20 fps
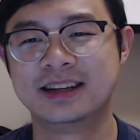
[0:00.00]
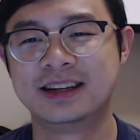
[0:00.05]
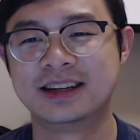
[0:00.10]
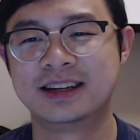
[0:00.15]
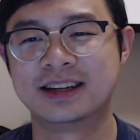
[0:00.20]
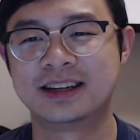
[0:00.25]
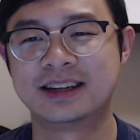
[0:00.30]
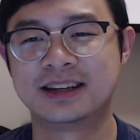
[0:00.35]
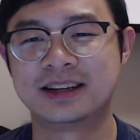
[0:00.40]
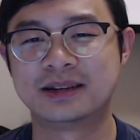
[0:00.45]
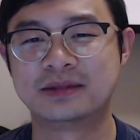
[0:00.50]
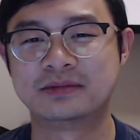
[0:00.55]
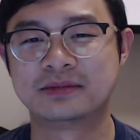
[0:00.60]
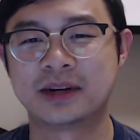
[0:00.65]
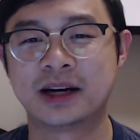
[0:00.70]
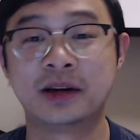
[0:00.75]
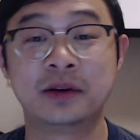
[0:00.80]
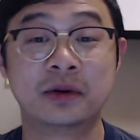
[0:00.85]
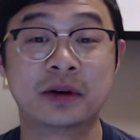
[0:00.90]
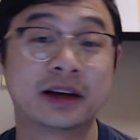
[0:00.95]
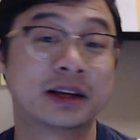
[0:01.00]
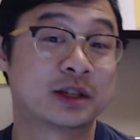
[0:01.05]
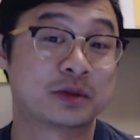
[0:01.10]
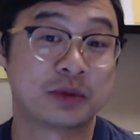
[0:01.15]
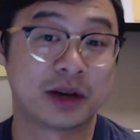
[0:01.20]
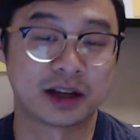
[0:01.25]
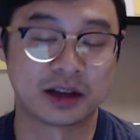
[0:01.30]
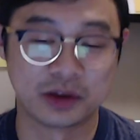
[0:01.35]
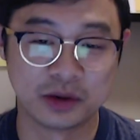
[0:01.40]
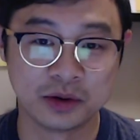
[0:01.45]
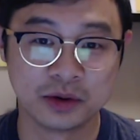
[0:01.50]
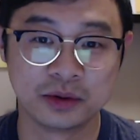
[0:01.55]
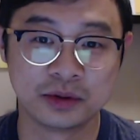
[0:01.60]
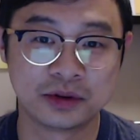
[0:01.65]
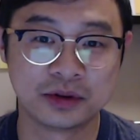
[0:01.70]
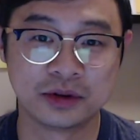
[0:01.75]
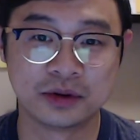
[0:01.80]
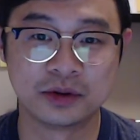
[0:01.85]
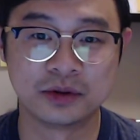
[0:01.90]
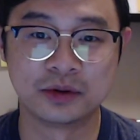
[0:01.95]
I don't expect you
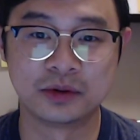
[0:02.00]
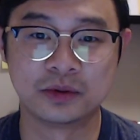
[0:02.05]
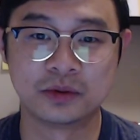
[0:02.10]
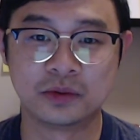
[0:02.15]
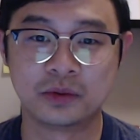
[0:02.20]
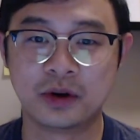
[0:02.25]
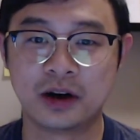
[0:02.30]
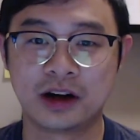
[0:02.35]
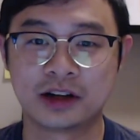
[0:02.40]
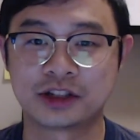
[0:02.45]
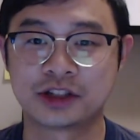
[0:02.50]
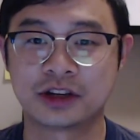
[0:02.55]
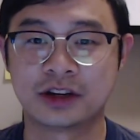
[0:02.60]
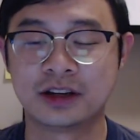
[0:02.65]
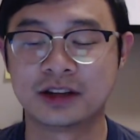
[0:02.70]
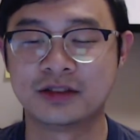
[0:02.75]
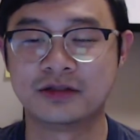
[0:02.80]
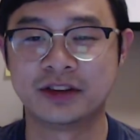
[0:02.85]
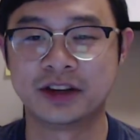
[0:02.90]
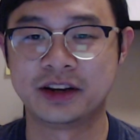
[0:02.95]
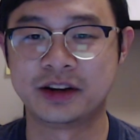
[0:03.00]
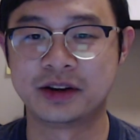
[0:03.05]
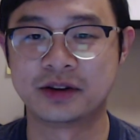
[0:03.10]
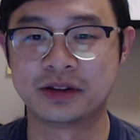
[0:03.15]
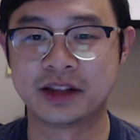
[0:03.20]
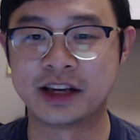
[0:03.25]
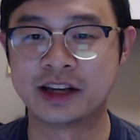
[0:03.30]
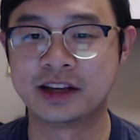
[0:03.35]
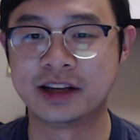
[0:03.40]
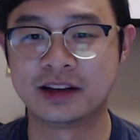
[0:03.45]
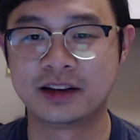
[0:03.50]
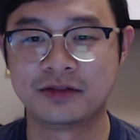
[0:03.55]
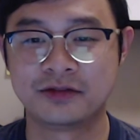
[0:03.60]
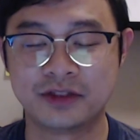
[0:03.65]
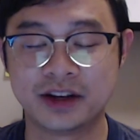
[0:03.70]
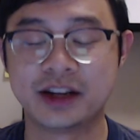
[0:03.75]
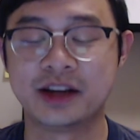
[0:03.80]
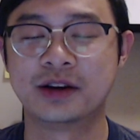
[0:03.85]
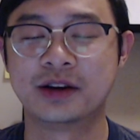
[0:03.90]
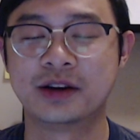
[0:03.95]
to watch all the
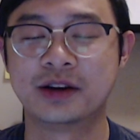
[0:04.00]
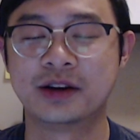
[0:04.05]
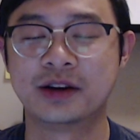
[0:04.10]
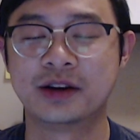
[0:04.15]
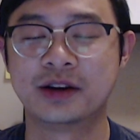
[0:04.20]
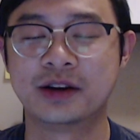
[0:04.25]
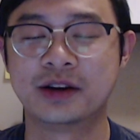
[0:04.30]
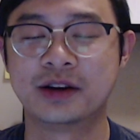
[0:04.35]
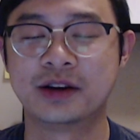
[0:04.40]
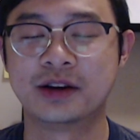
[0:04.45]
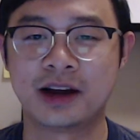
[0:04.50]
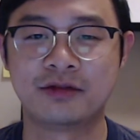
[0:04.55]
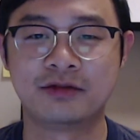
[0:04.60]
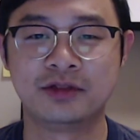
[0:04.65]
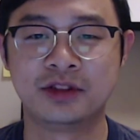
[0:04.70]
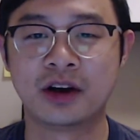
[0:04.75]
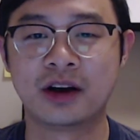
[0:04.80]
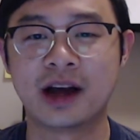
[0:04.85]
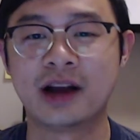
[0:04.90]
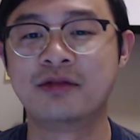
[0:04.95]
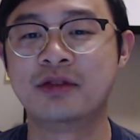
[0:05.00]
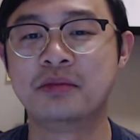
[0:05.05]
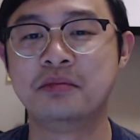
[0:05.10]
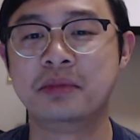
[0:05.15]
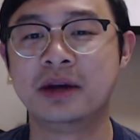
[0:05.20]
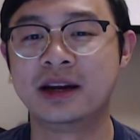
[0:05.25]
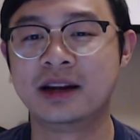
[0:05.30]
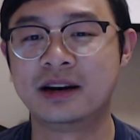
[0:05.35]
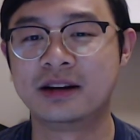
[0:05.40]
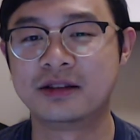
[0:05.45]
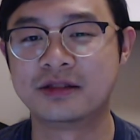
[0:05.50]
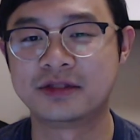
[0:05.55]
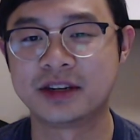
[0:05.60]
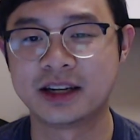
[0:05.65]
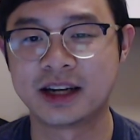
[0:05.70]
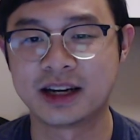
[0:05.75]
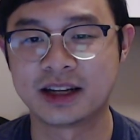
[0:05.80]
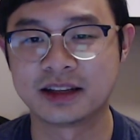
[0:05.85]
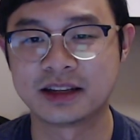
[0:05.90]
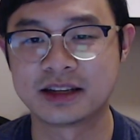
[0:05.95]
videos either, not every minute of it
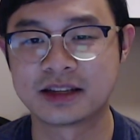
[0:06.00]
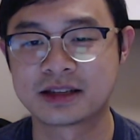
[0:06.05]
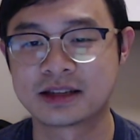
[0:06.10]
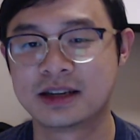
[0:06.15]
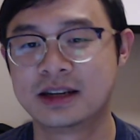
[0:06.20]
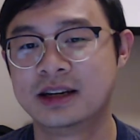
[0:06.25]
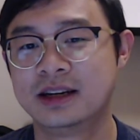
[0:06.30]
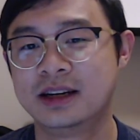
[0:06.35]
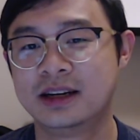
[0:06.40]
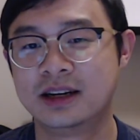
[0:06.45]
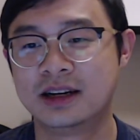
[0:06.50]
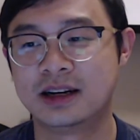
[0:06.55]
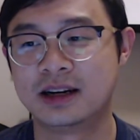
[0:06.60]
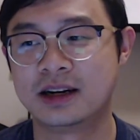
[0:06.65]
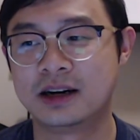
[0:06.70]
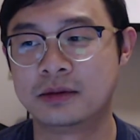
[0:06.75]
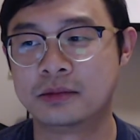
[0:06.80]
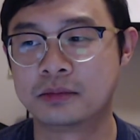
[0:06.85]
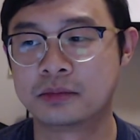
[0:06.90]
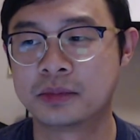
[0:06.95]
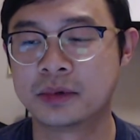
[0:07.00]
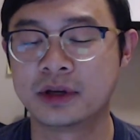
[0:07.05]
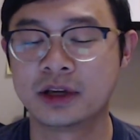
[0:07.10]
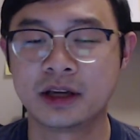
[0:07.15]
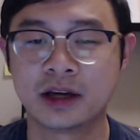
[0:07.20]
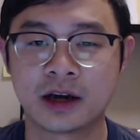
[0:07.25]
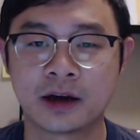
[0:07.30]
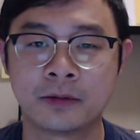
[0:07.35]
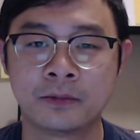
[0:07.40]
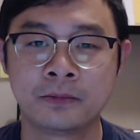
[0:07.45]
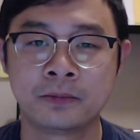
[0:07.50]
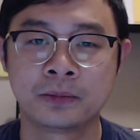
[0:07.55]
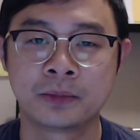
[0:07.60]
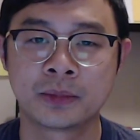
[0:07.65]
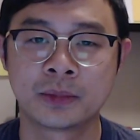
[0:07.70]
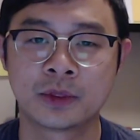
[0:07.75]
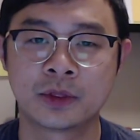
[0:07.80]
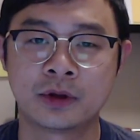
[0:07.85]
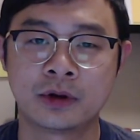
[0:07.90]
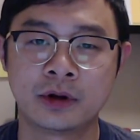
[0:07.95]
at least. But yeah,
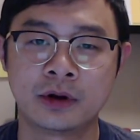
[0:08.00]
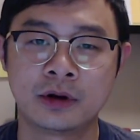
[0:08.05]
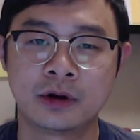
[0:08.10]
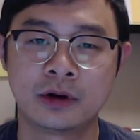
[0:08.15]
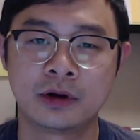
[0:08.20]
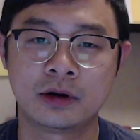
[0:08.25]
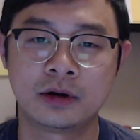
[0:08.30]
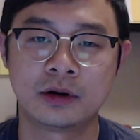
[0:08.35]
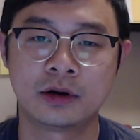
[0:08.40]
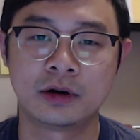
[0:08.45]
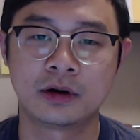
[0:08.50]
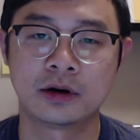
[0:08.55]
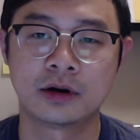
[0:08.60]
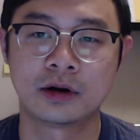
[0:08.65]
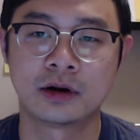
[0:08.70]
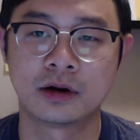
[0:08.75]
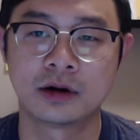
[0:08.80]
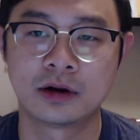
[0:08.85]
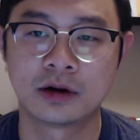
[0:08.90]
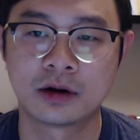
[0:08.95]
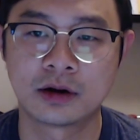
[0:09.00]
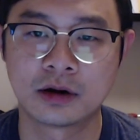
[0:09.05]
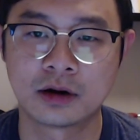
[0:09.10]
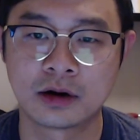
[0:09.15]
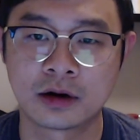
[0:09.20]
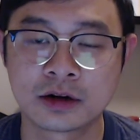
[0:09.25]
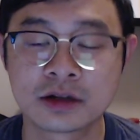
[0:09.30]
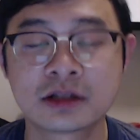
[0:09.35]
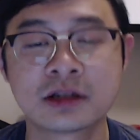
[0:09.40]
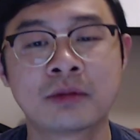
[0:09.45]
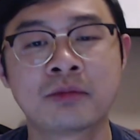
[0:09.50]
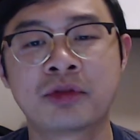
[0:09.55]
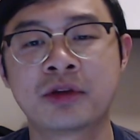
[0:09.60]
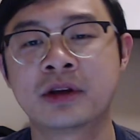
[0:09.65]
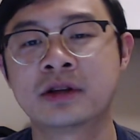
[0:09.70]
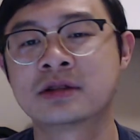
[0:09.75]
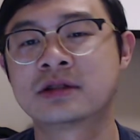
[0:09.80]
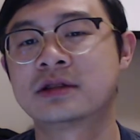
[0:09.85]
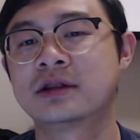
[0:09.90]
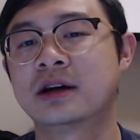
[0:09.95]
there are some
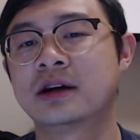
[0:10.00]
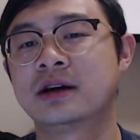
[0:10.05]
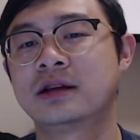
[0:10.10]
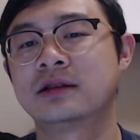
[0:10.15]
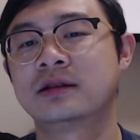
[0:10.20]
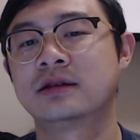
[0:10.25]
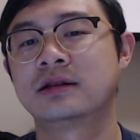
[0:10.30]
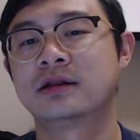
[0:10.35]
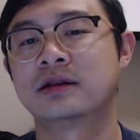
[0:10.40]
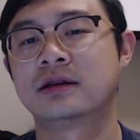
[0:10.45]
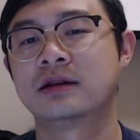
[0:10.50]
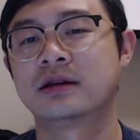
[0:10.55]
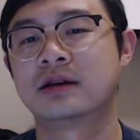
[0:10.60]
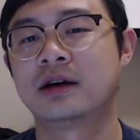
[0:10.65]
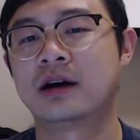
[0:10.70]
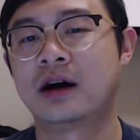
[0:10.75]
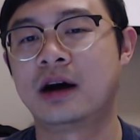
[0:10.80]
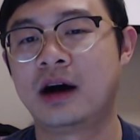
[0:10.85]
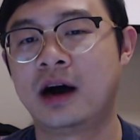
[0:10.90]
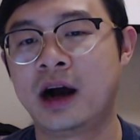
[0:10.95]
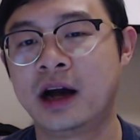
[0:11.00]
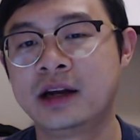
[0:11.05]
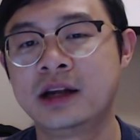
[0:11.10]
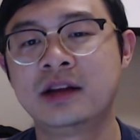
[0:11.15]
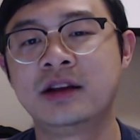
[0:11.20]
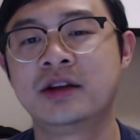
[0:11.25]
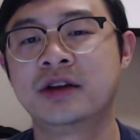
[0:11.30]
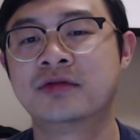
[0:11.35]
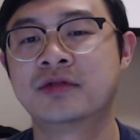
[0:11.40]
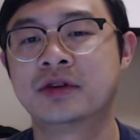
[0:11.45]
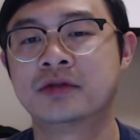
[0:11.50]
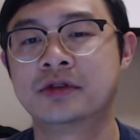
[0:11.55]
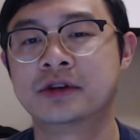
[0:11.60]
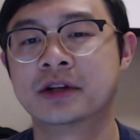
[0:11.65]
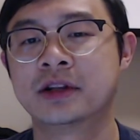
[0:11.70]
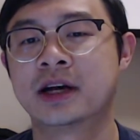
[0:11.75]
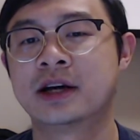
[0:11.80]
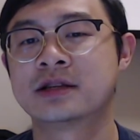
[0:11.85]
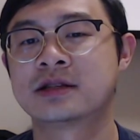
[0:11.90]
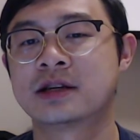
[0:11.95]
things that I didn't even
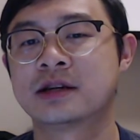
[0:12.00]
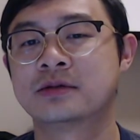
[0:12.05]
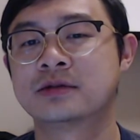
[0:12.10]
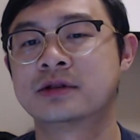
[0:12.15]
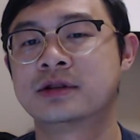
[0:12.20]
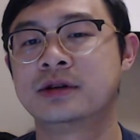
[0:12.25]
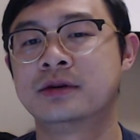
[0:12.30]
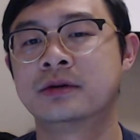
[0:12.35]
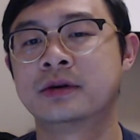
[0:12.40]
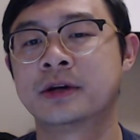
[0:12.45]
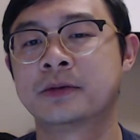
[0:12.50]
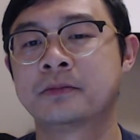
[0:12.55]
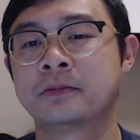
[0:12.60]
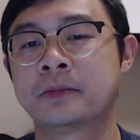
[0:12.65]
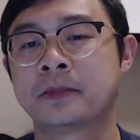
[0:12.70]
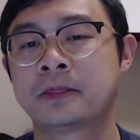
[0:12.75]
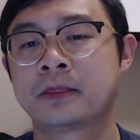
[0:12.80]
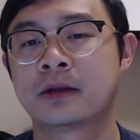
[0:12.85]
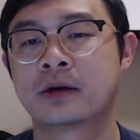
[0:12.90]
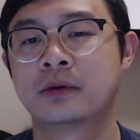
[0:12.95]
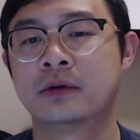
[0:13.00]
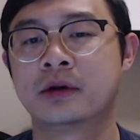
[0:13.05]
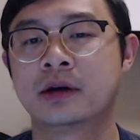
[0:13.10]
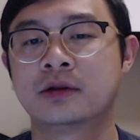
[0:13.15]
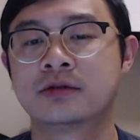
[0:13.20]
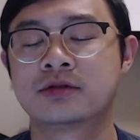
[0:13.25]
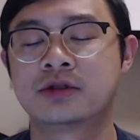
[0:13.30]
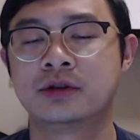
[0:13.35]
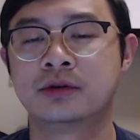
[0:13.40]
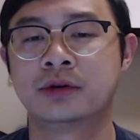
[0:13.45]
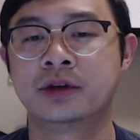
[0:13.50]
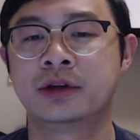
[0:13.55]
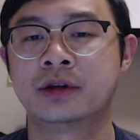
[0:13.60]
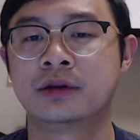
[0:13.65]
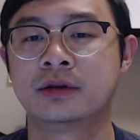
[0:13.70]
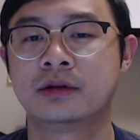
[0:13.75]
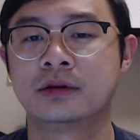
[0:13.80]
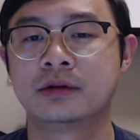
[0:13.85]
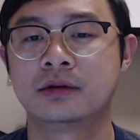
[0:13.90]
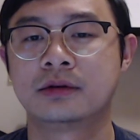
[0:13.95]
realize I was doing when I was doing